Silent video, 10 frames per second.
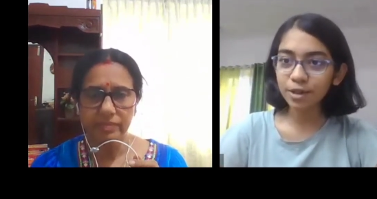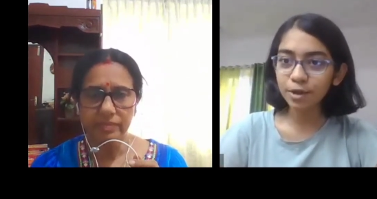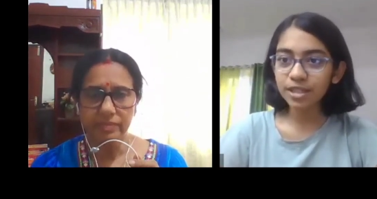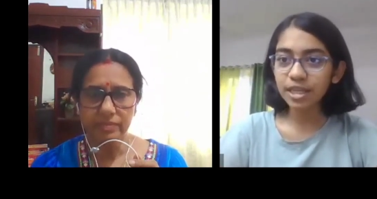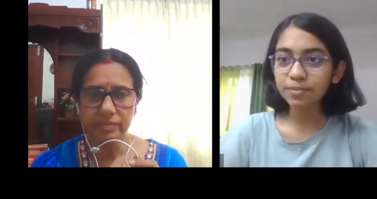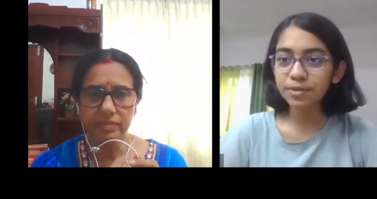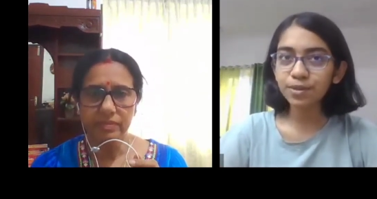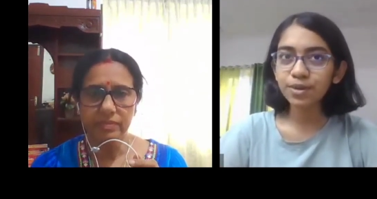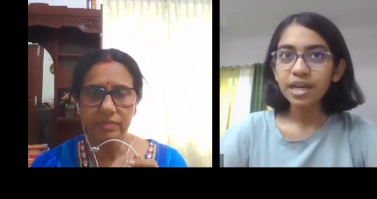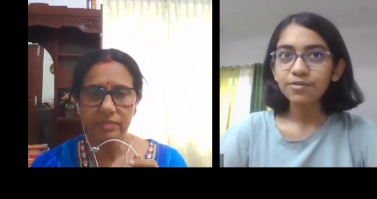Speaker 1: and goes up
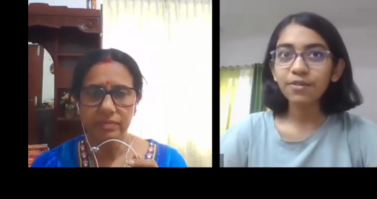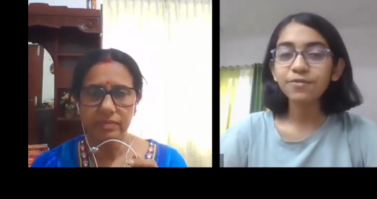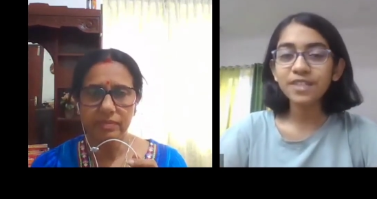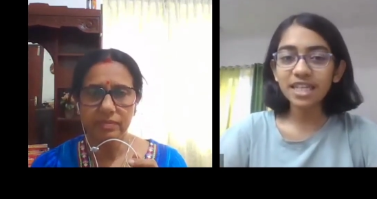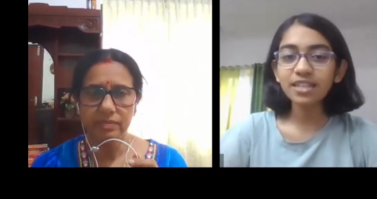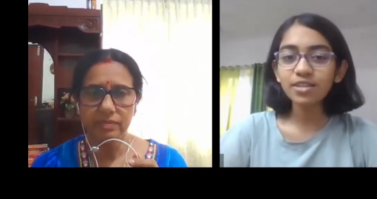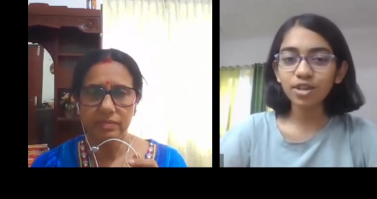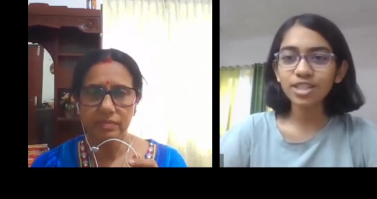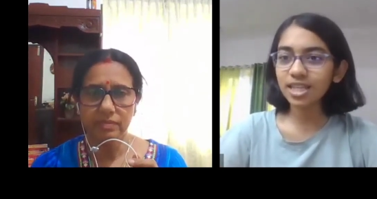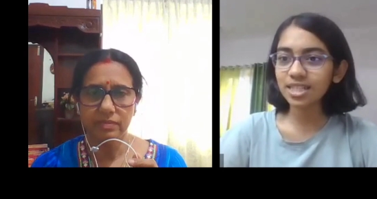to fifteenth or
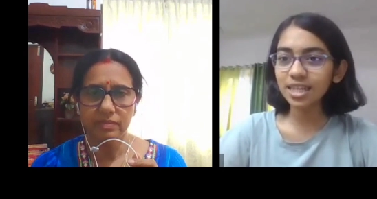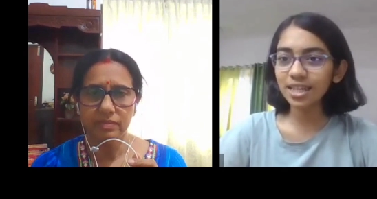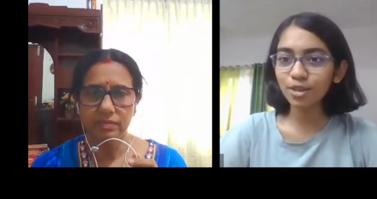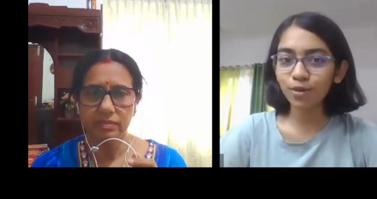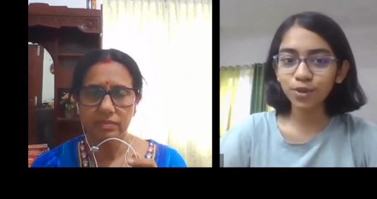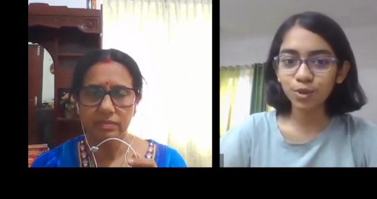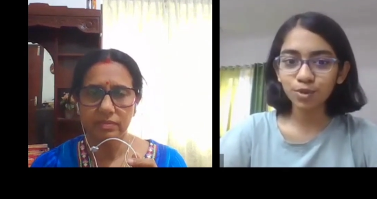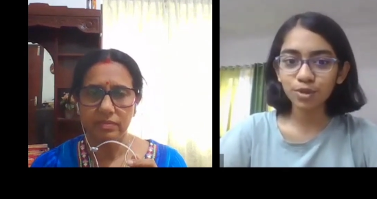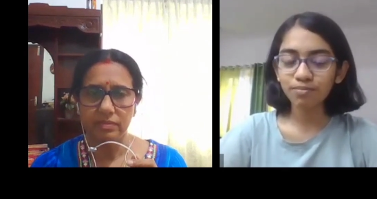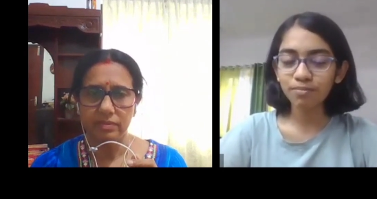sixteenth of
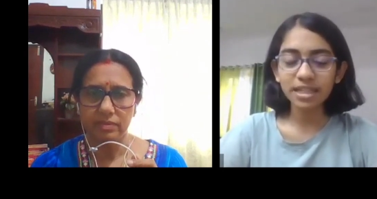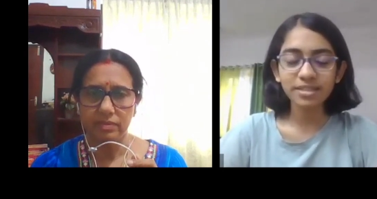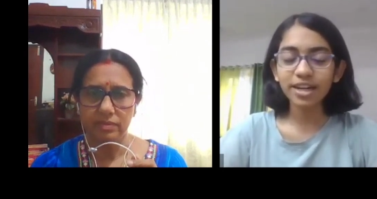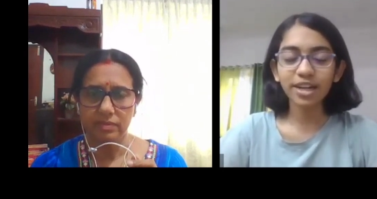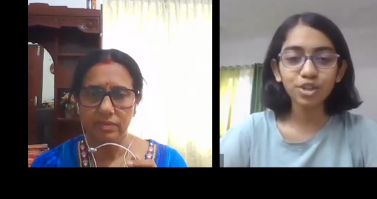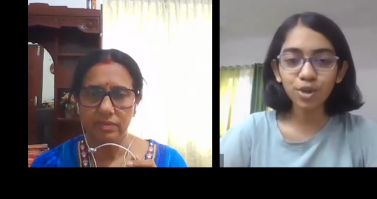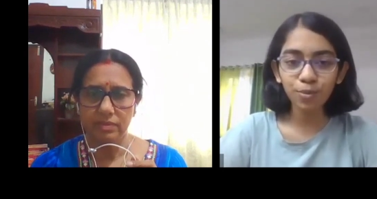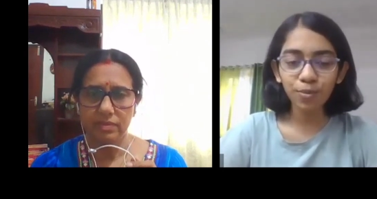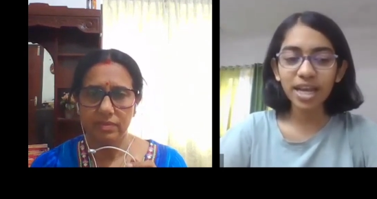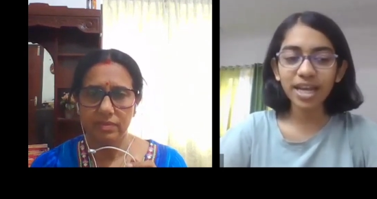June. But there's no
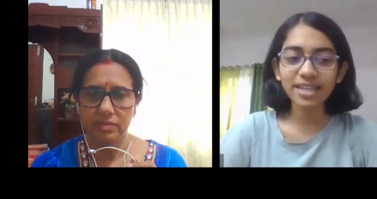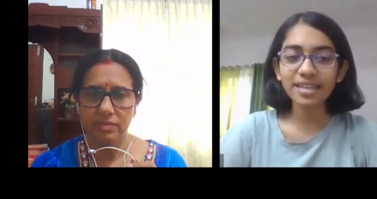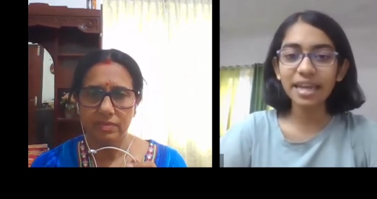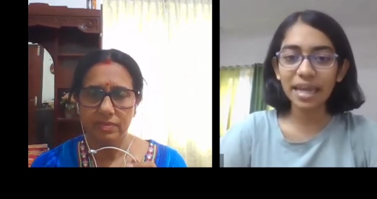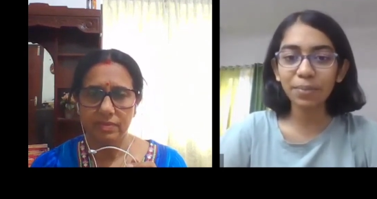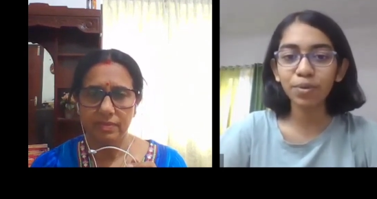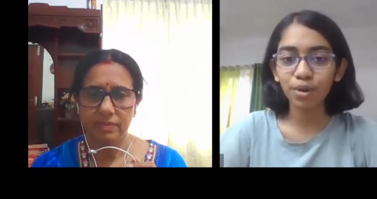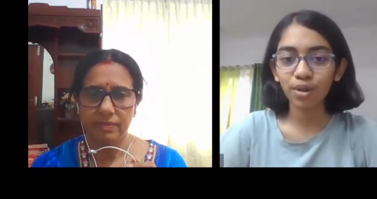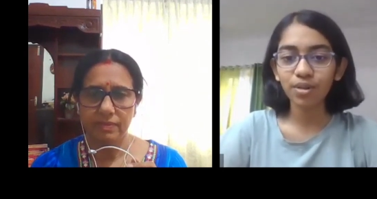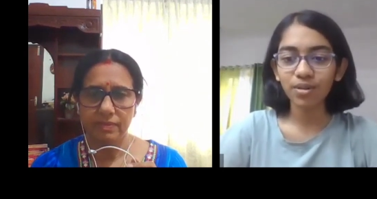break in
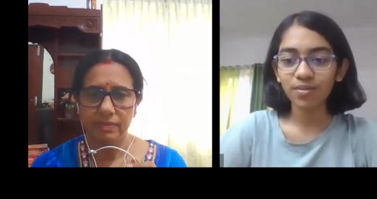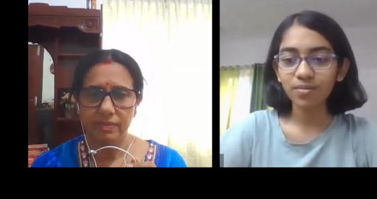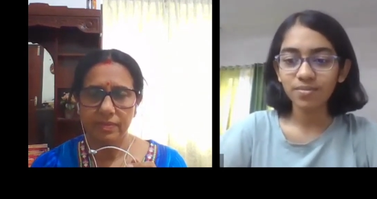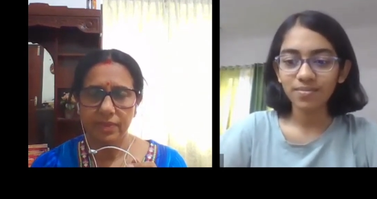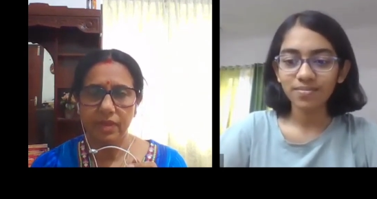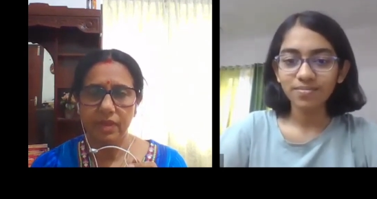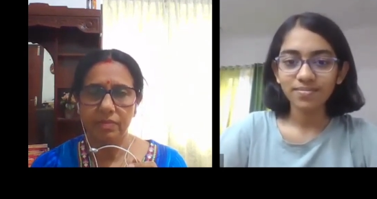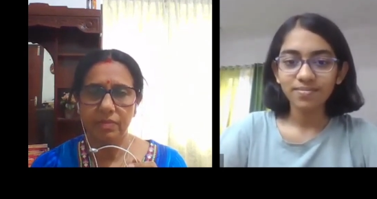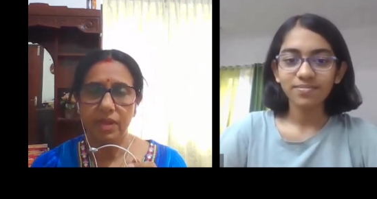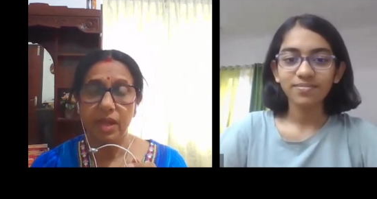April.
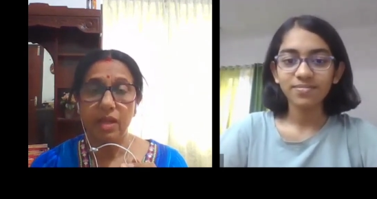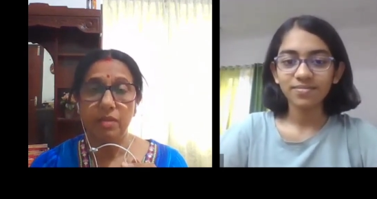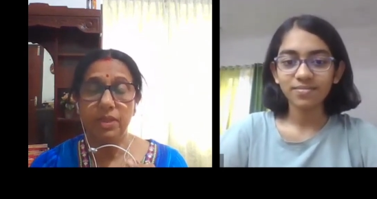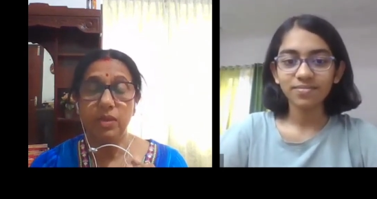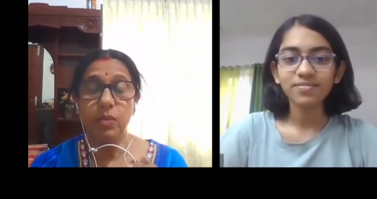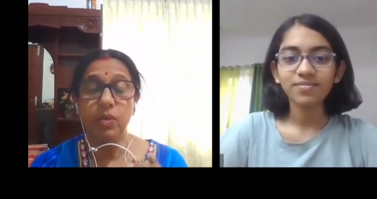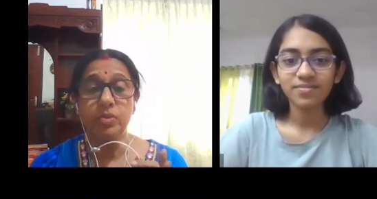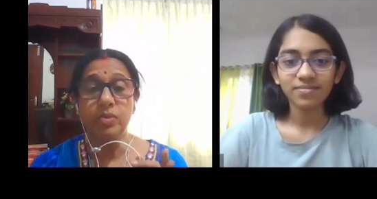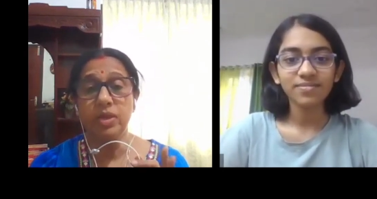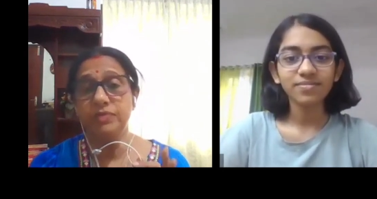
Speaker 2: April. But what
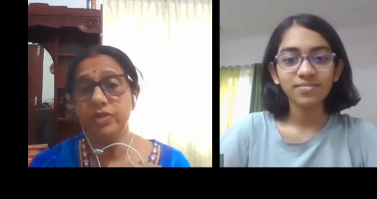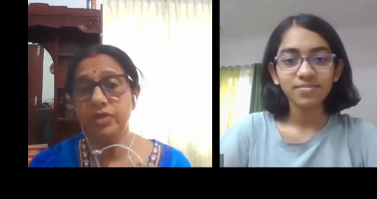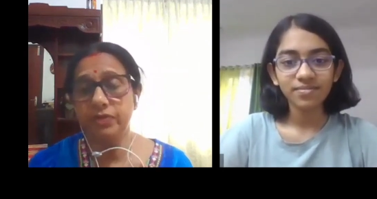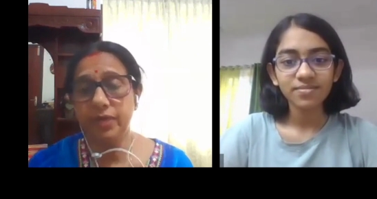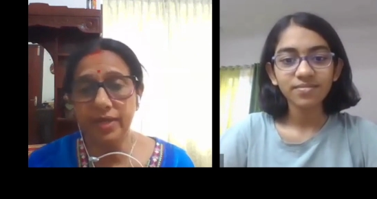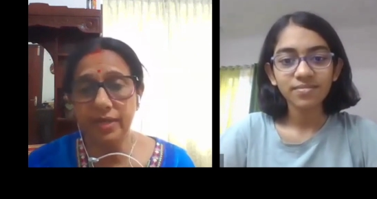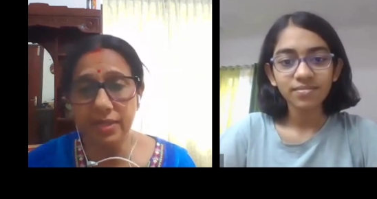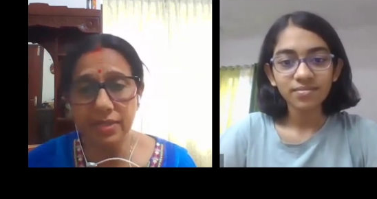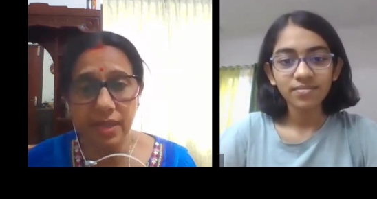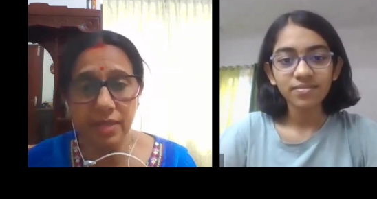about after your final
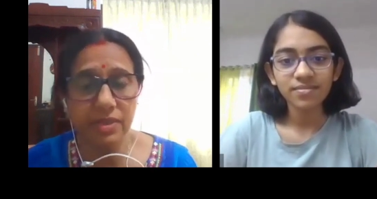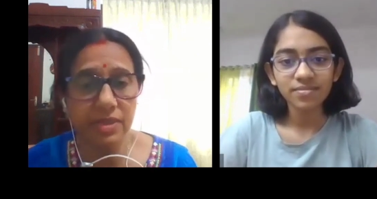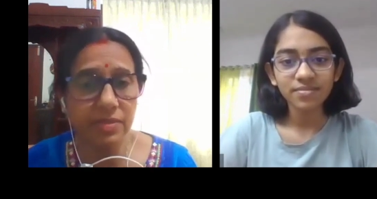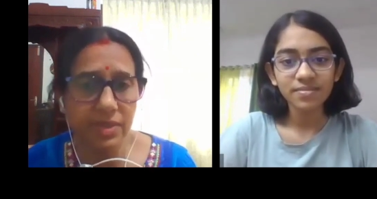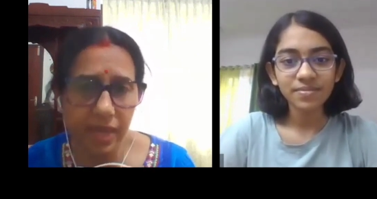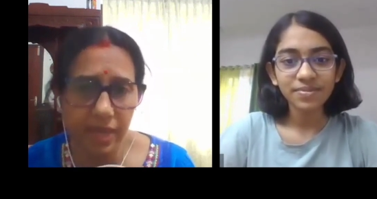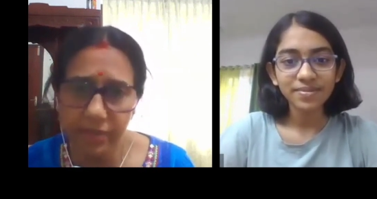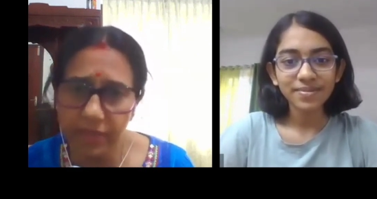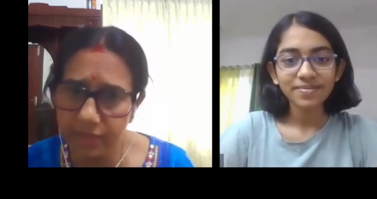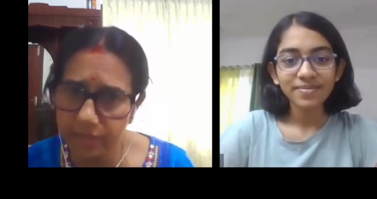exams
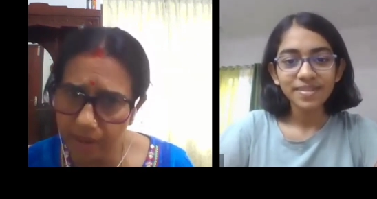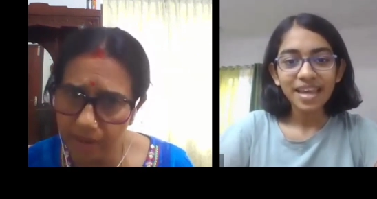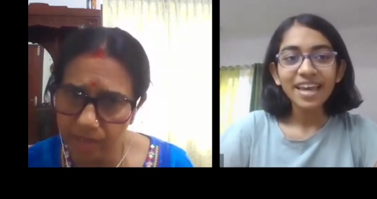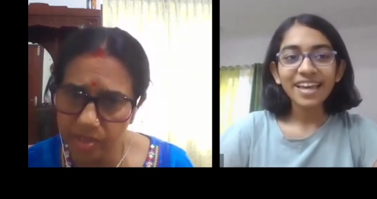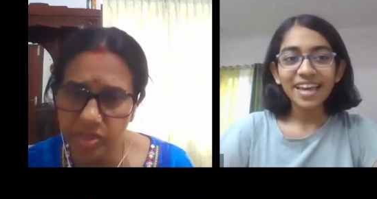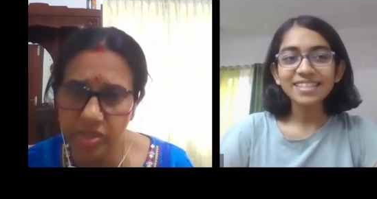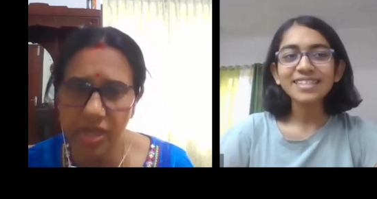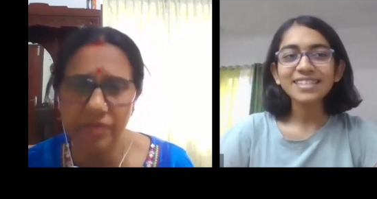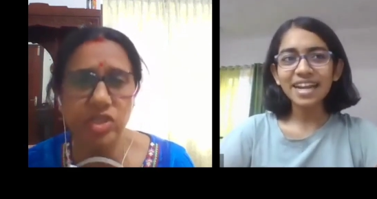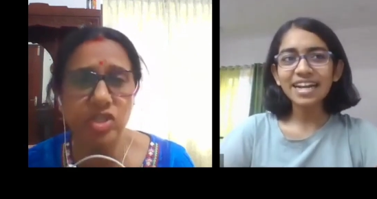sometime in March? Yes, did you
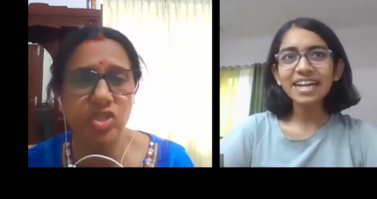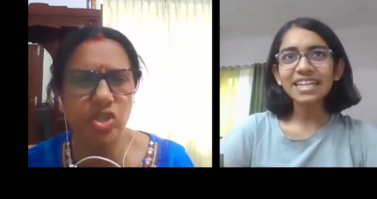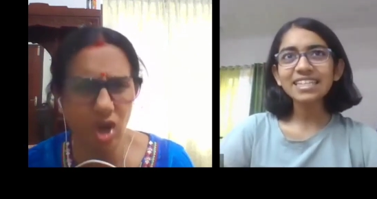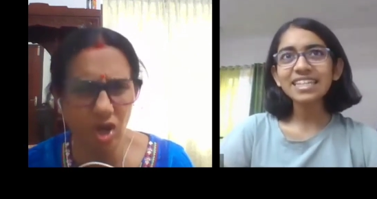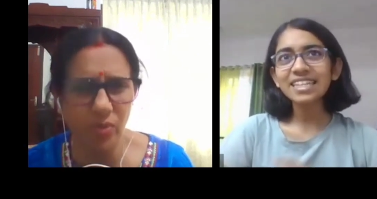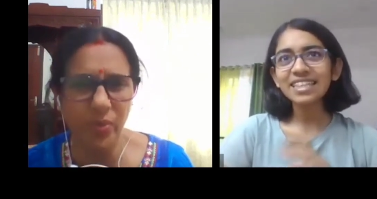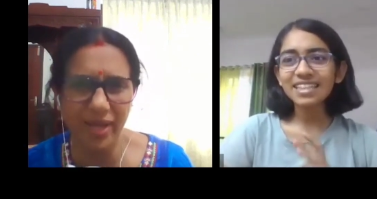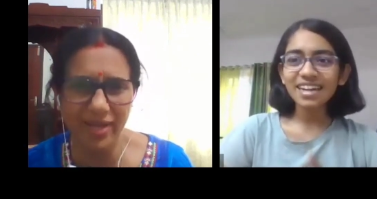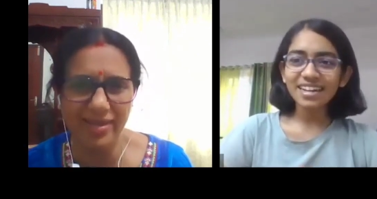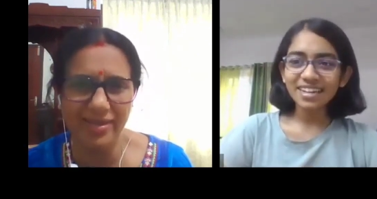have a short
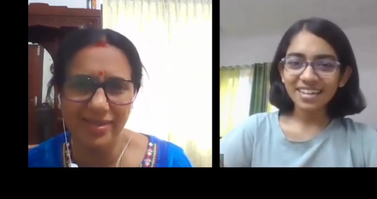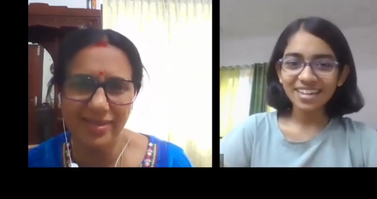break?